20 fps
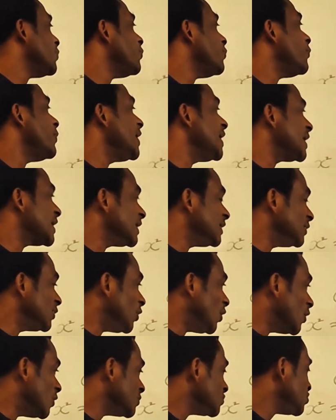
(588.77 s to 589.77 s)
we can
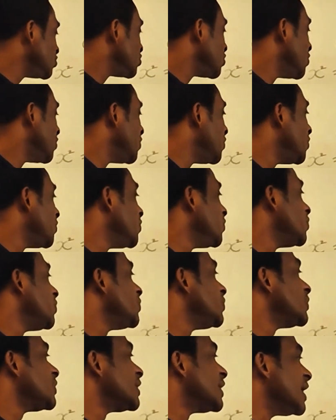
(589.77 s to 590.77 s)
also
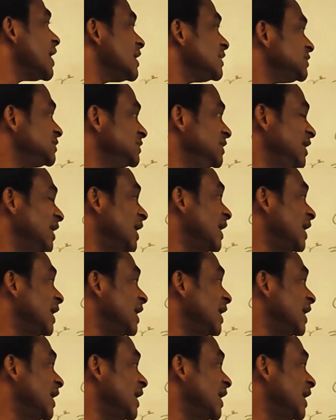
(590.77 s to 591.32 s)
get the